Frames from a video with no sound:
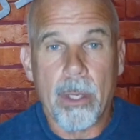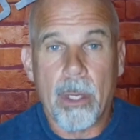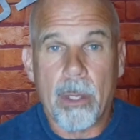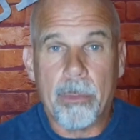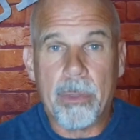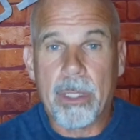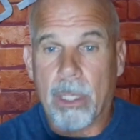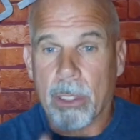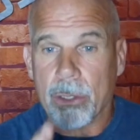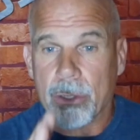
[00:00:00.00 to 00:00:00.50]

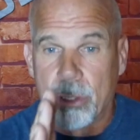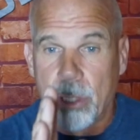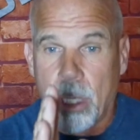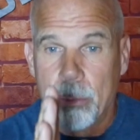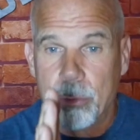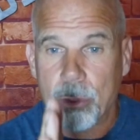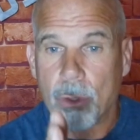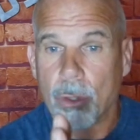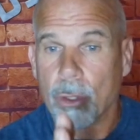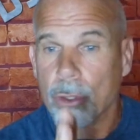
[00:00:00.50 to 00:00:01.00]
Because some
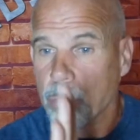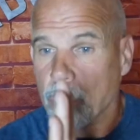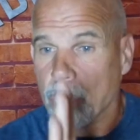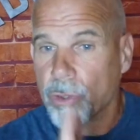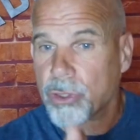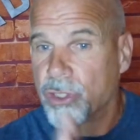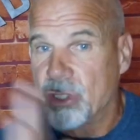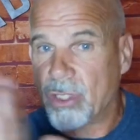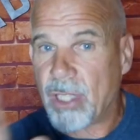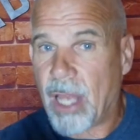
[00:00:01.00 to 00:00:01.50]
schools will
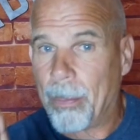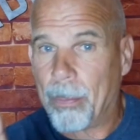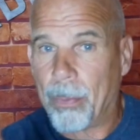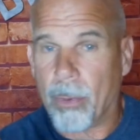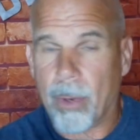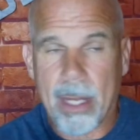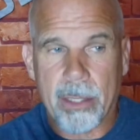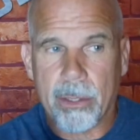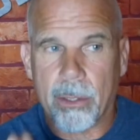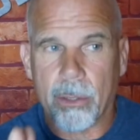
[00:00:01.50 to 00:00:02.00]
separate.